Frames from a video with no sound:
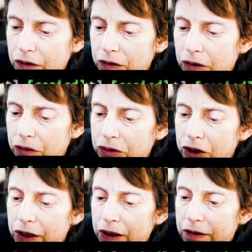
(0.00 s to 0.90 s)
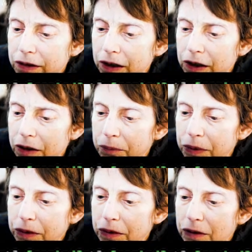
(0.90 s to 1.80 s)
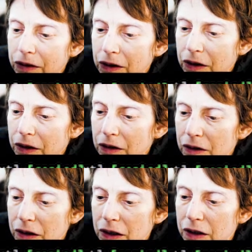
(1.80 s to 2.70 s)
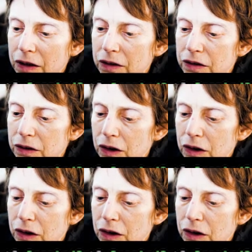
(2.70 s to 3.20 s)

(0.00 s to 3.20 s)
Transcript: Node.js app. And